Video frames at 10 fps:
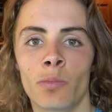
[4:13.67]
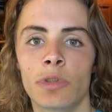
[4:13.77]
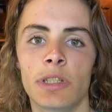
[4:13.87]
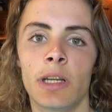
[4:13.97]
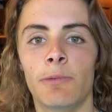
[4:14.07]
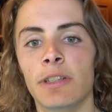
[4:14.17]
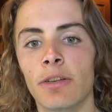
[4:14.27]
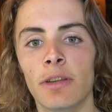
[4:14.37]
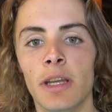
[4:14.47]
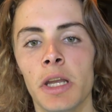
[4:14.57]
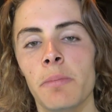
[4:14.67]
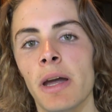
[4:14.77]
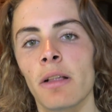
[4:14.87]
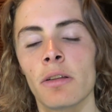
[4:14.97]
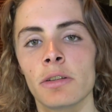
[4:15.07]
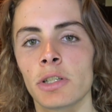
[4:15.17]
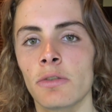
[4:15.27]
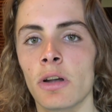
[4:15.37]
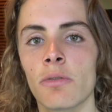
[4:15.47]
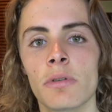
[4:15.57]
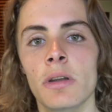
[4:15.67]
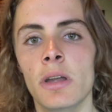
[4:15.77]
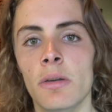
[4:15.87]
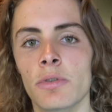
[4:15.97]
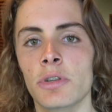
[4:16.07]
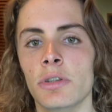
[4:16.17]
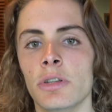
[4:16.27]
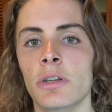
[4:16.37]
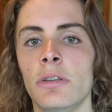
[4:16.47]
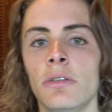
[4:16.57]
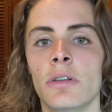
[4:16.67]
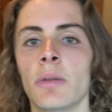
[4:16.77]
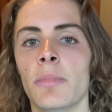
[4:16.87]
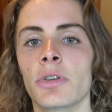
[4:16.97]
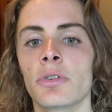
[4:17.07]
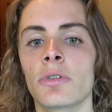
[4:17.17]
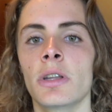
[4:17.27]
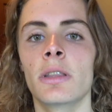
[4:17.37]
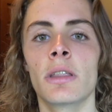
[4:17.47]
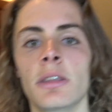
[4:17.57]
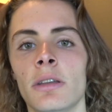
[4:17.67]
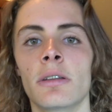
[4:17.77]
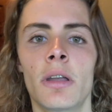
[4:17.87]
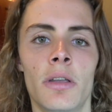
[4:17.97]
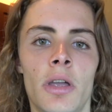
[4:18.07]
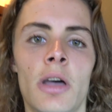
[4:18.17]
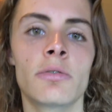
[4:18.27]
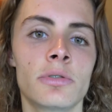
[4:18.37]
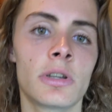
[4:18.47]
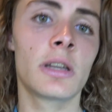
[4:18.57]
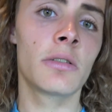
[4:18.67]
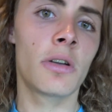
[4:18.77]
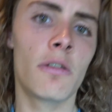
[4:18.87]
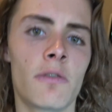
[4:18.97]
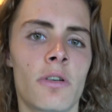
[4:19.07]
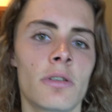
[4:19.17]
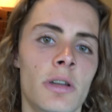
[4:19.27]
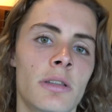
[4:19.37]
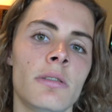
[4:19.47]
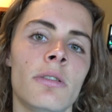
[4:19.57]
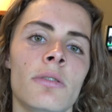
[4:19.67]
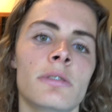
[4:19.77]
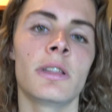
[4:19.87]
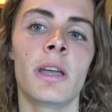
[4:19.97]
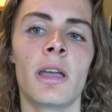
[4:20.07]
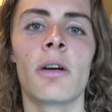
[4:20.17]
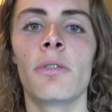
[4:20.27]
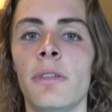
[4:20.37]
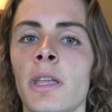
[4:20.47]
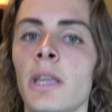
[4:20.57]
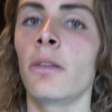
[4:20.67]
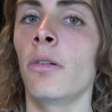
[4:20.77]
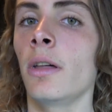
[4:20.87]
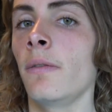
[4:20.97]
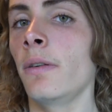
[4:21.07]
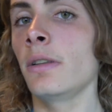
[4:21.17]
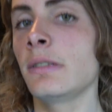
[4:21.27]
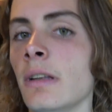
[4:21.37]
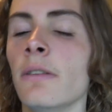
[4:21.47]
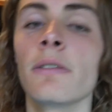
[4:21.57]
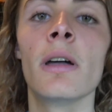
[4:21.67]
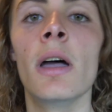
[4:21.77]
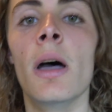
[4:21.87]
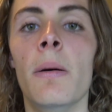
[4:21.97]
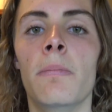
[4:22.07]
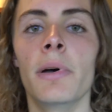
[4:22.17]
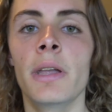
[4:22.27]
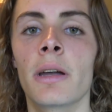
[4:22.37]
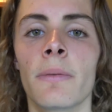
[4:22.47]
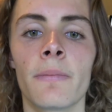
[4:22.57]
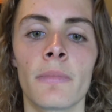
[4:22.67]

once again, I'm still taking it back a little slow, which is good. Make sure that nothing else can go wrong and to stay healthy and all that fun stuff. But yeah,